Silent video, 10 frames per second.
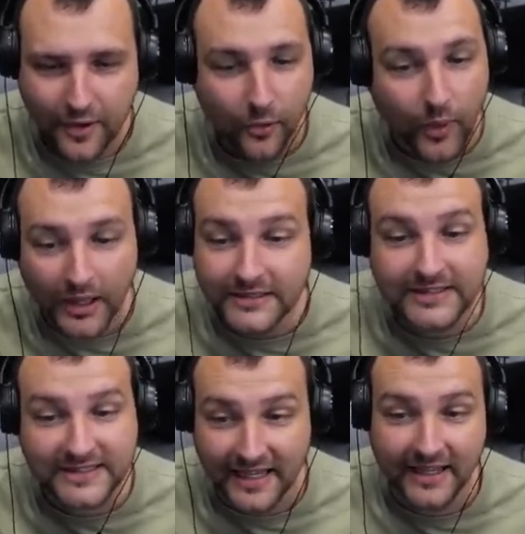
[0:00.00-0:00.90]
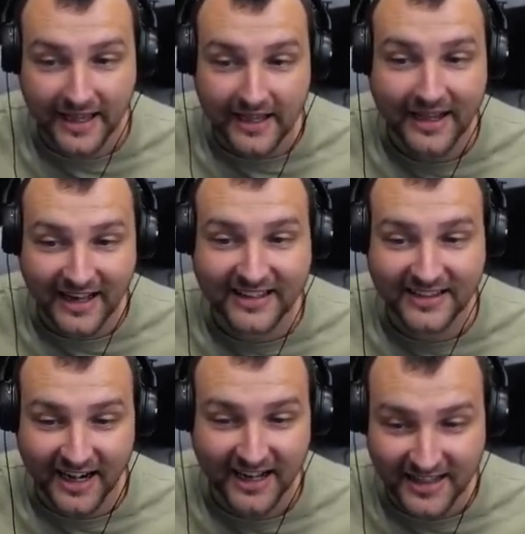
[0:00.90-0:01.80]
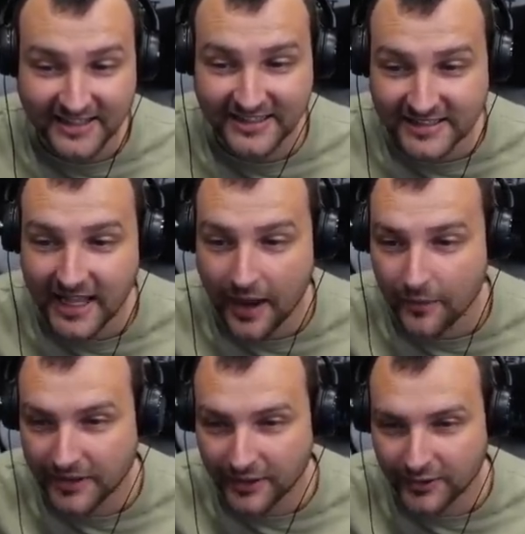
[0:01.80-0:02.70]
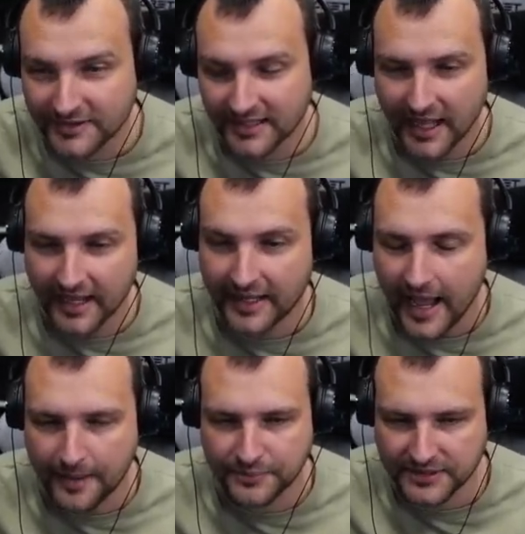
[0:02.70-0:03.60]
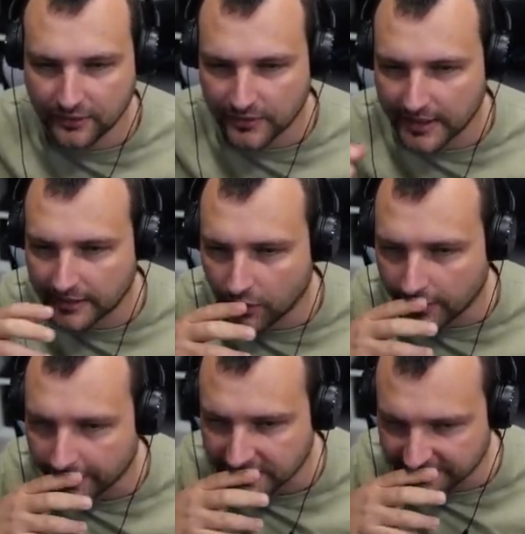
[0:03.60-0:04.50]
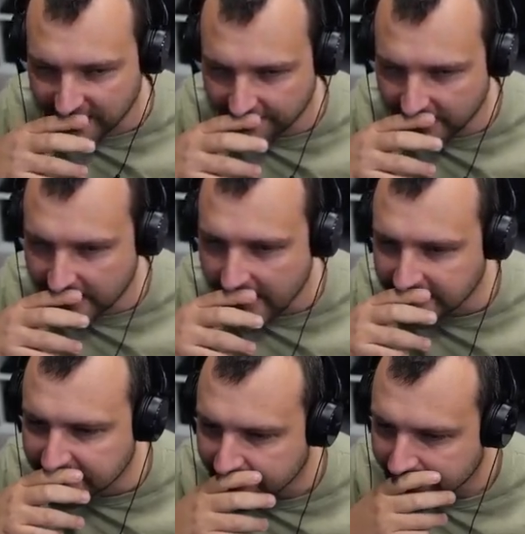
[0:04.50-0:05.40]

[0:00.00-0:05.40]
literally. This is how it looks like. Absolutely glorious. Very, very nice.